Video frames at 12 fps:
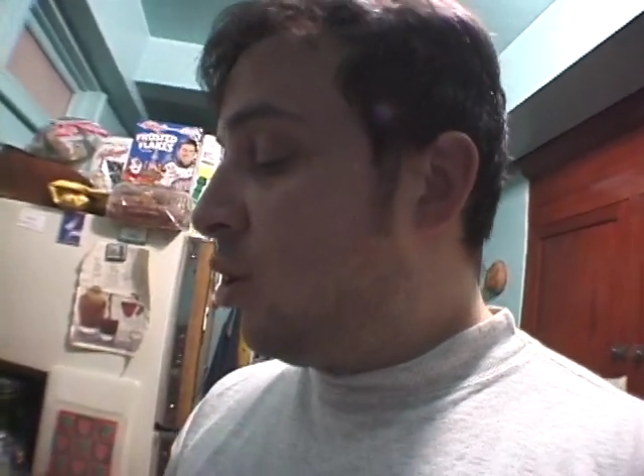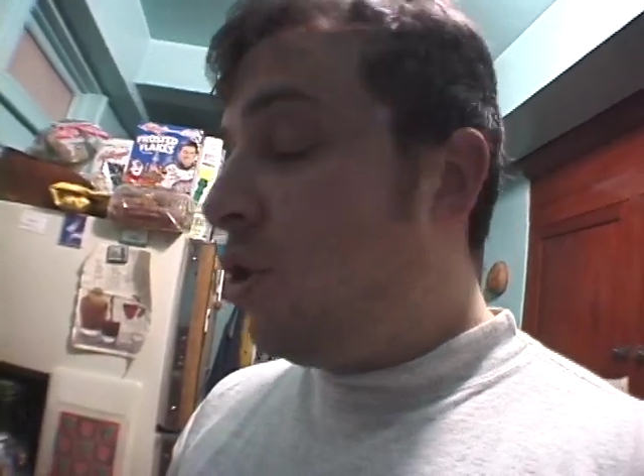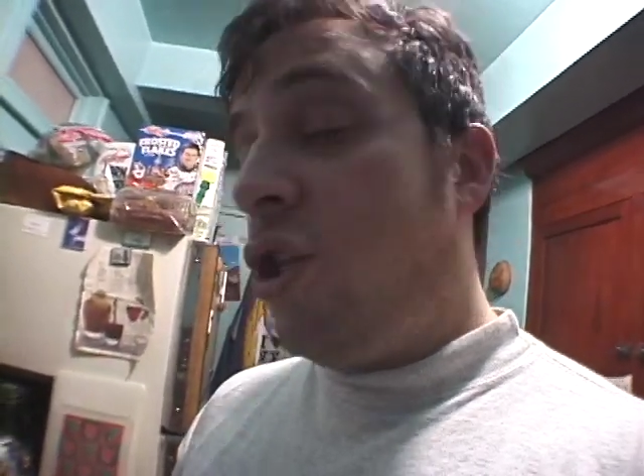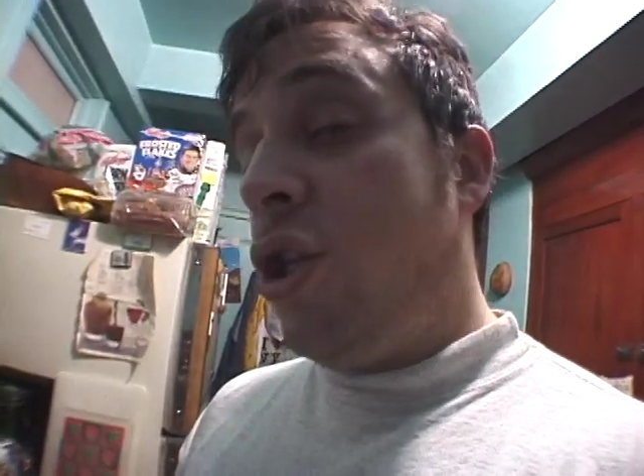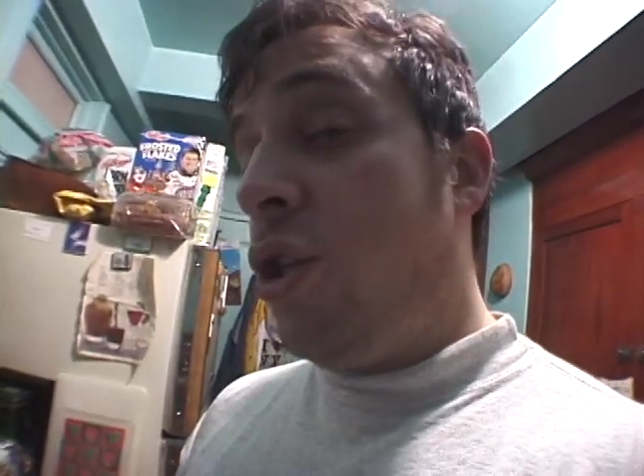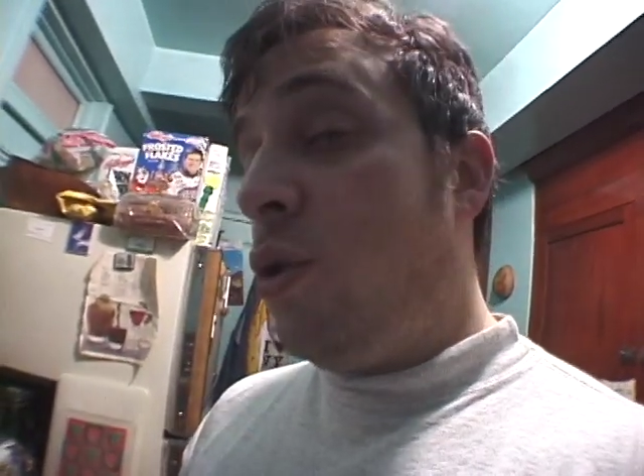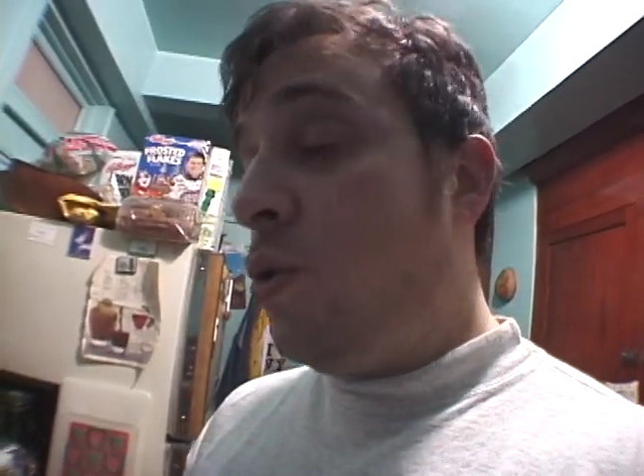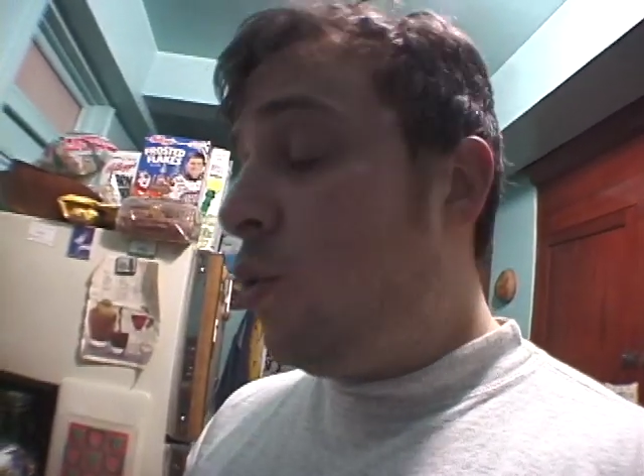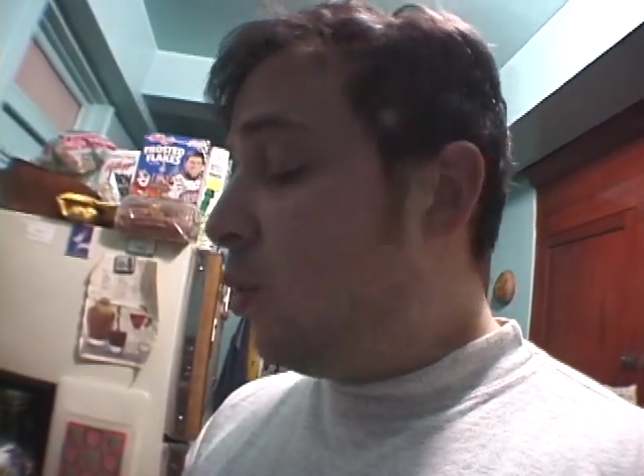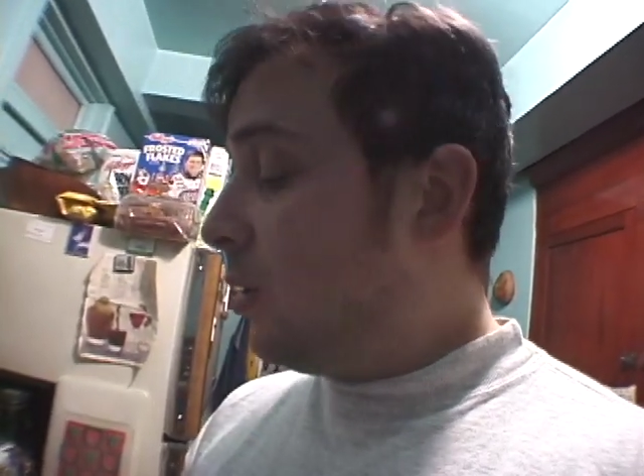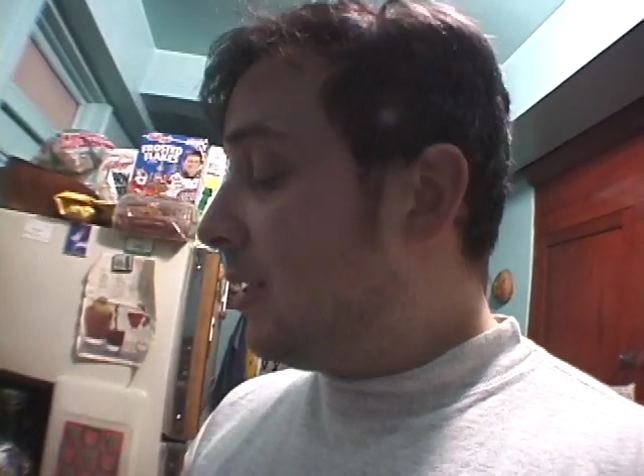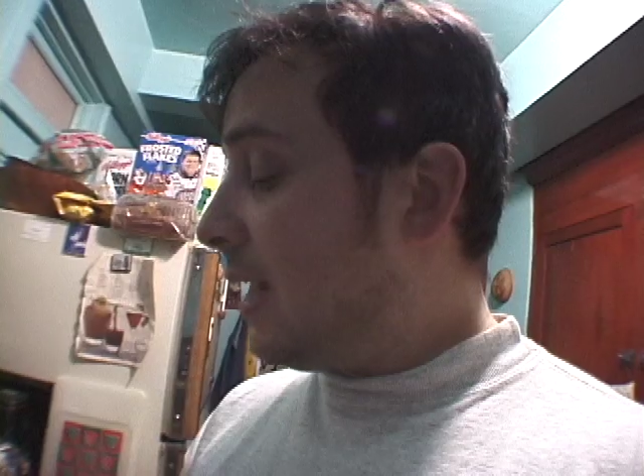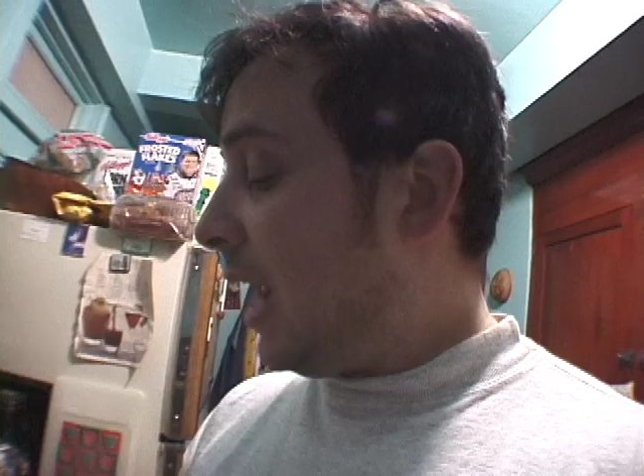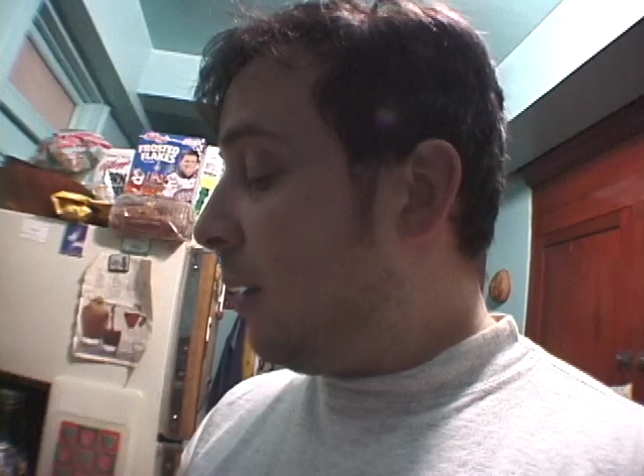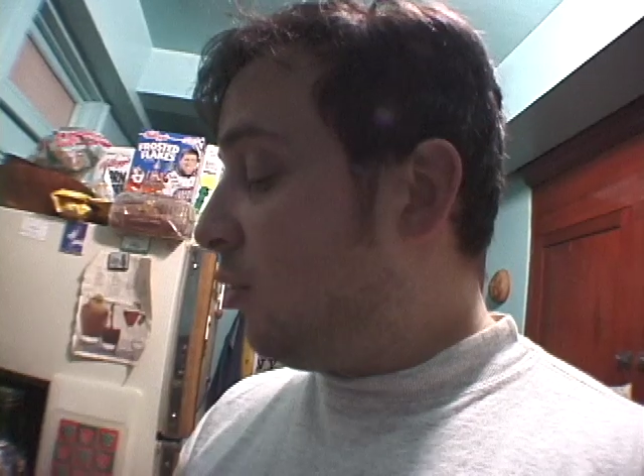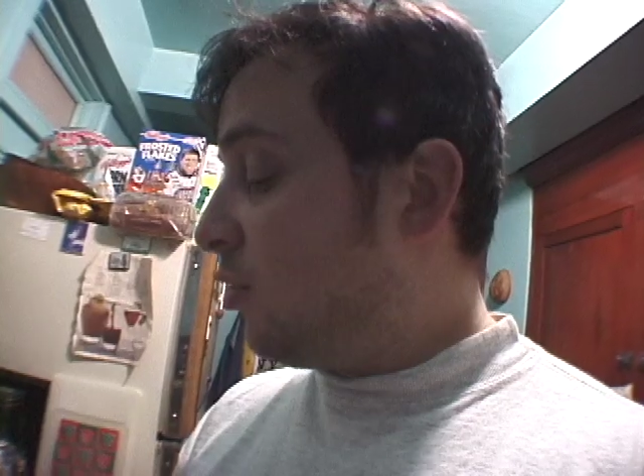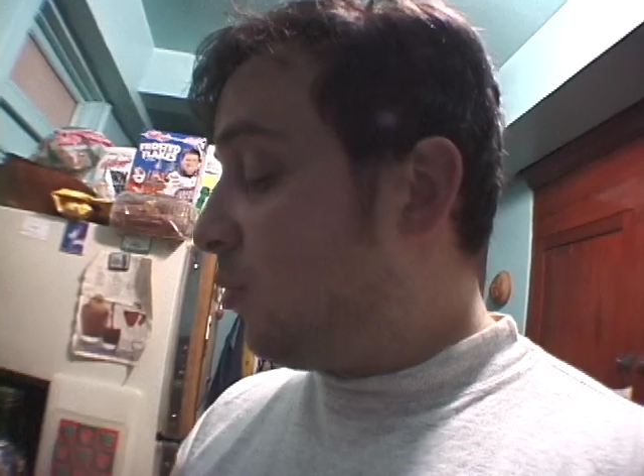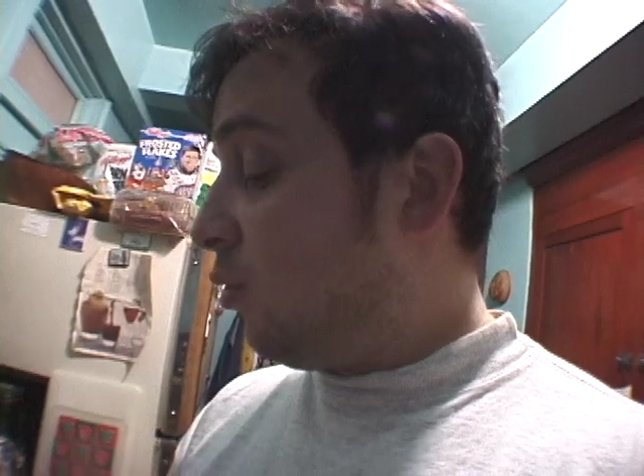2
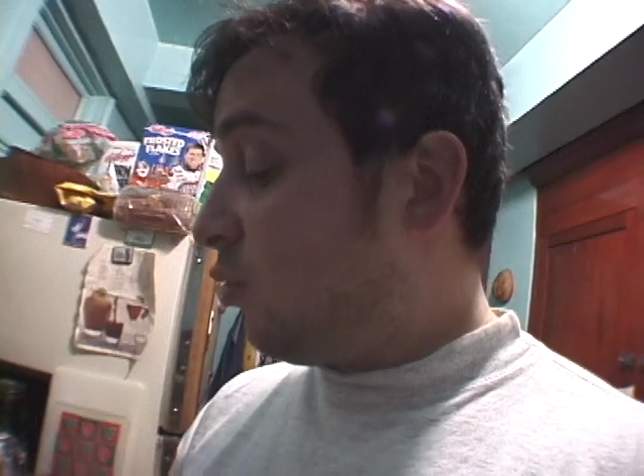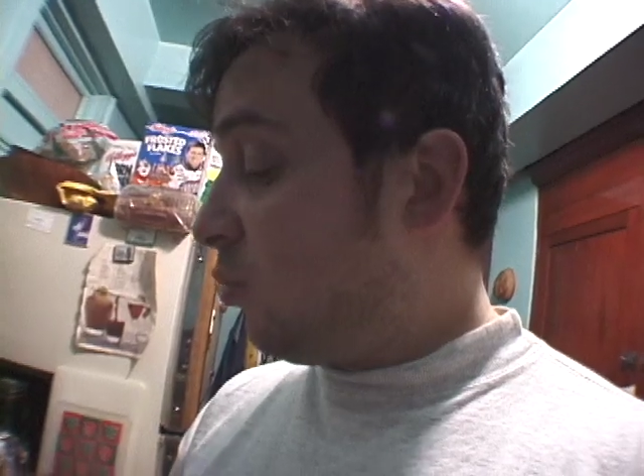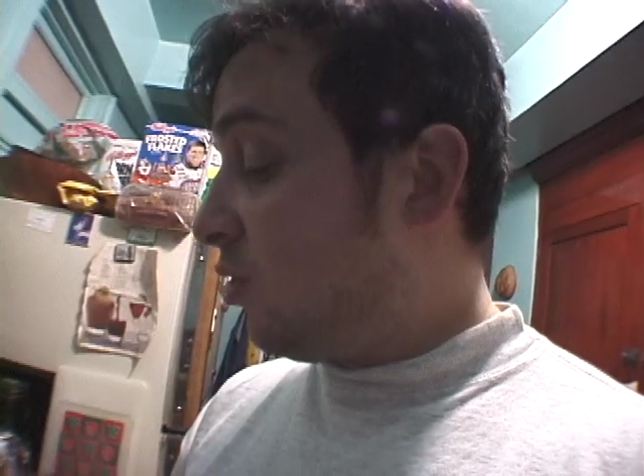tablespoons,